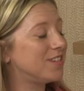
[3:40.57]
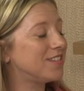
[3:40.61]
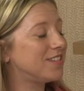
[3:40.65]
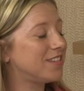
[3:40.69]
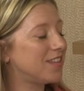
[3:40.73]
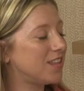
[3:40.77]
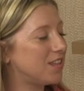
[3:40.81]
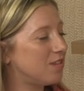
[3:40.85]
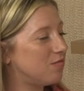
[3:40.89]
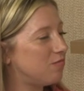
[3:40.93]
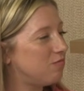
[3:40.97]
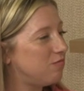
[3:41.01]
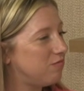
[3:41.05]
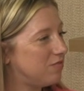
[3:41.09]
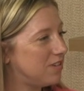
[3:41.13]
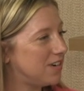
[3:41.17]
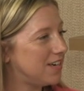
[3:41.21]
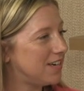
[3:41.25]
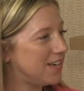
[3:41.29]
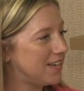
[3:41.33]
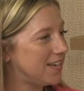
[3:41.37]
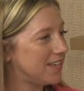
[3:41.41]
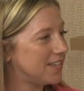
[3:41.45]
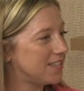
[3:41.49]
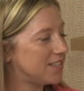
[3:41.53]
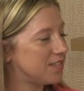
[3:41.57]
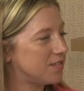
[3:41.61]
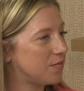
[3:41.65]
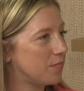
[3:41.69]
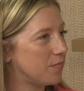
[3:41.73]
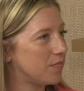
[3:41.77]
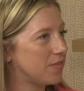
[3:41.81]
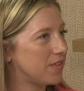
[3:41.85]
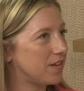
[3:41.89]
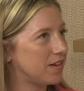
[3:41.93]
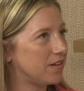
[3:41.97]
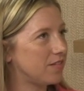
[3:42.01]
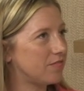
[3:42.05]
So there really is
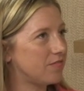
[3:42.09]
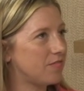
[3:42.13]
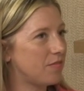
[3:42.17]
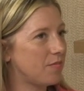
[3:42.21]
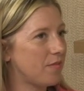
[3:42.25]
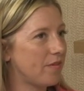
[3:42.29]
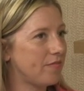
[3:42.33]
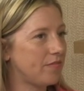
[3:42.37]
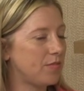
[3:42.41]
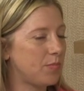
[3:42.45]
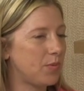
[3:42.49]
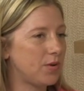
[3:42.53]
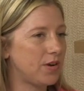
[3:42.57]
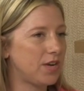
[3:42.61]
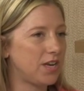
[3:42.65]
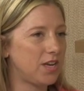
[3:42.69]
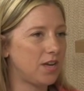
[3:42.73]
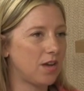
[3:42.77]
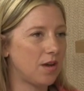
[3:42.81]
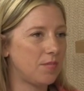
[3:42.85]
something from everybody.